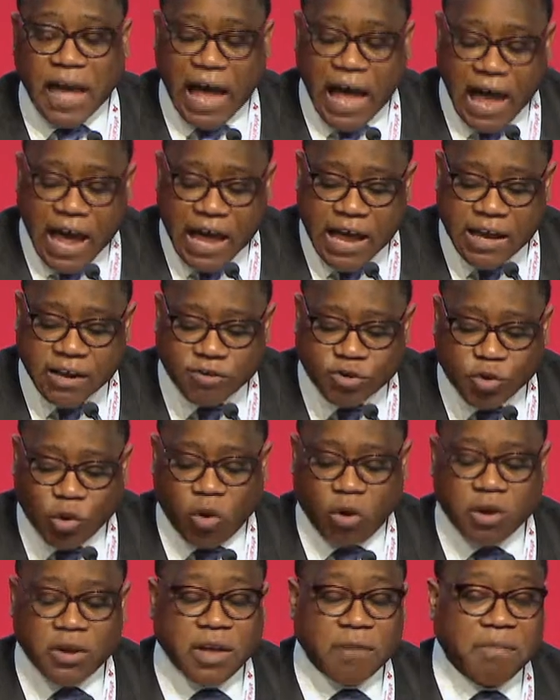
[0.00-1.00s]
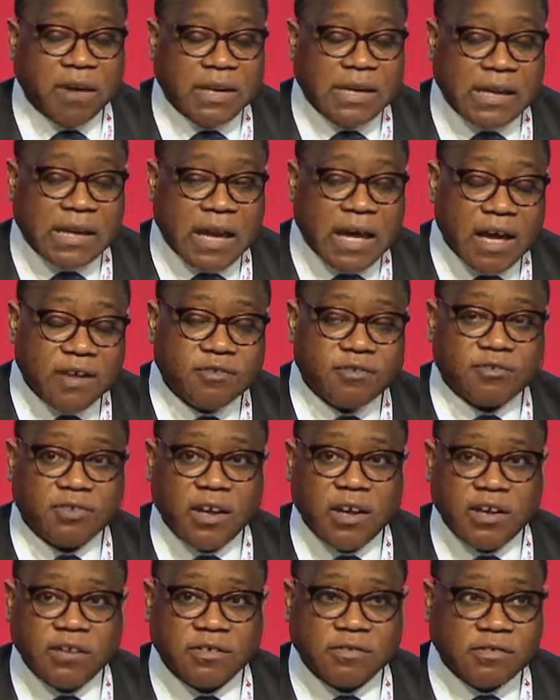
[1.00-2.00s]
I talk about a
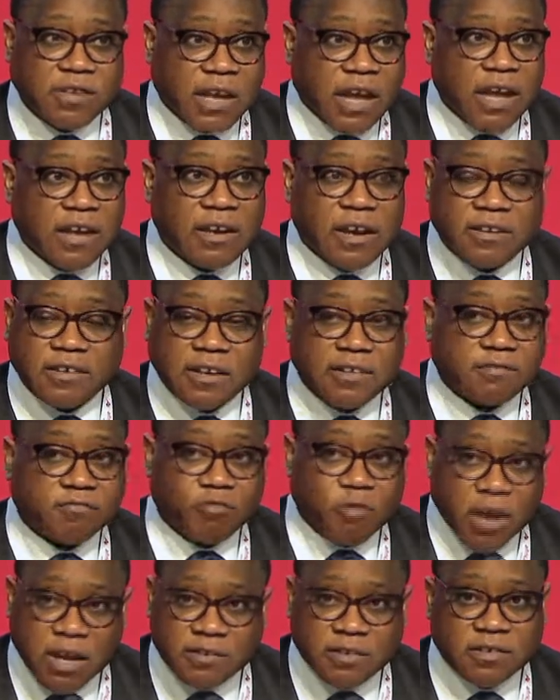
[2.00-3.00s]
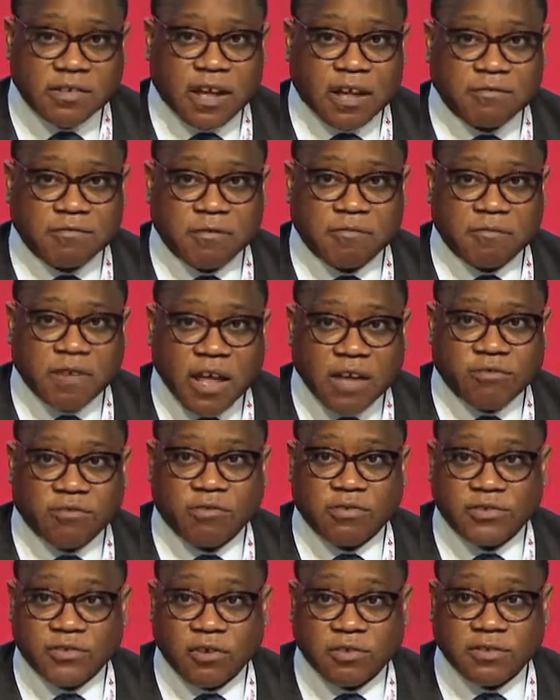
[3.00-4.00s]
country today that is rich in terms of natural
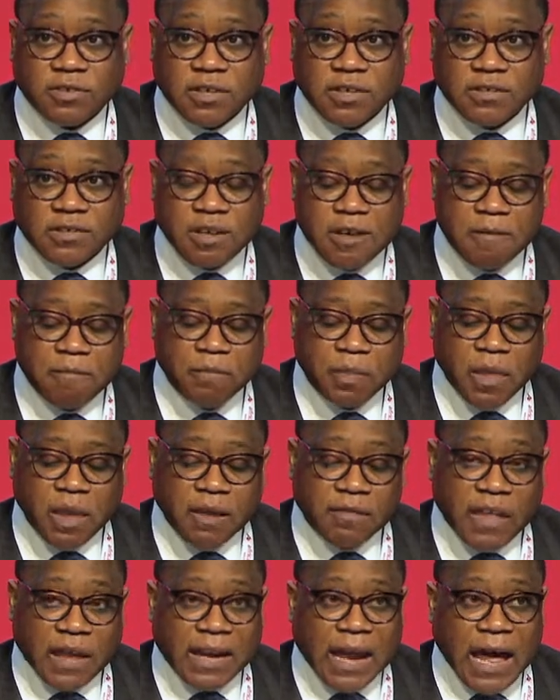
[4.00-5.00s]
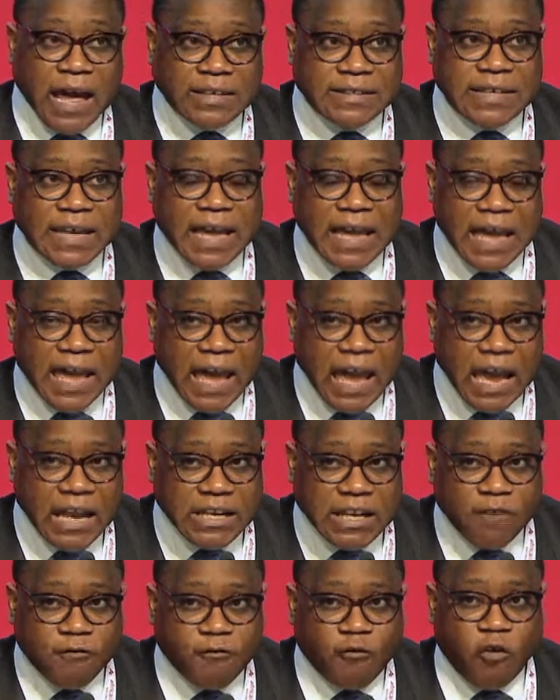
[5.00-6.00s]
resources, that has
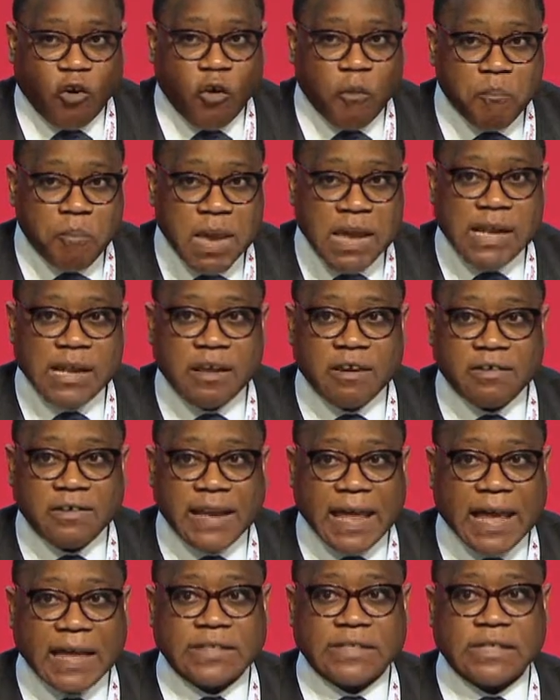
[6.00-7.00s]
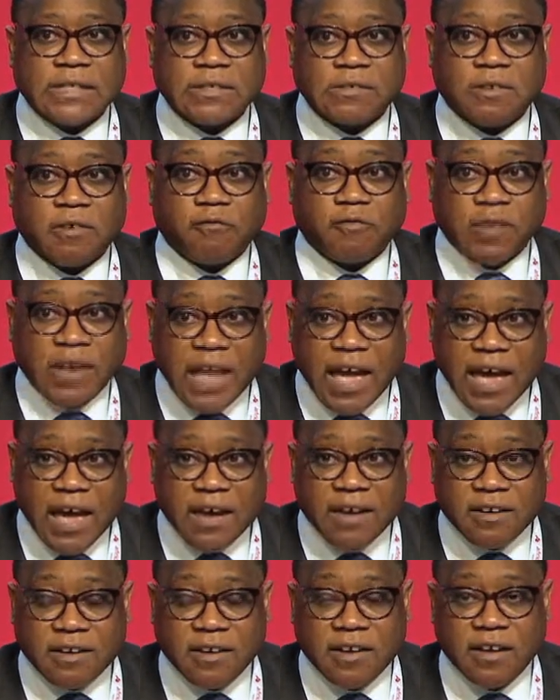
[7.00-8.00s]
84 million hectares of
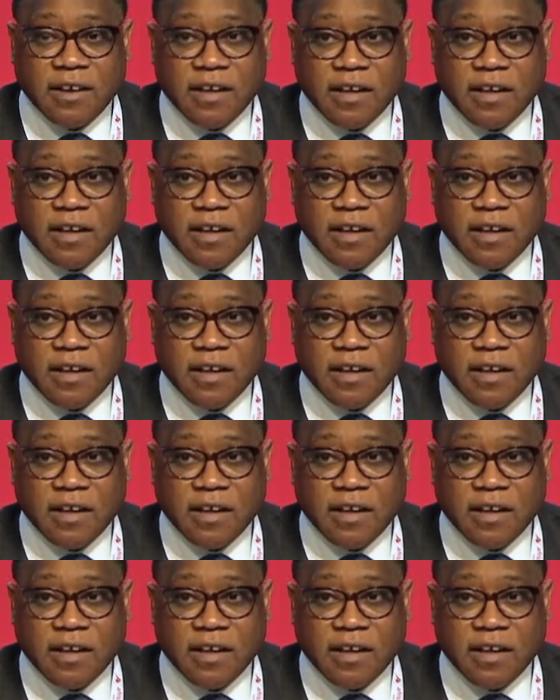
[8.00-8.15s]
land,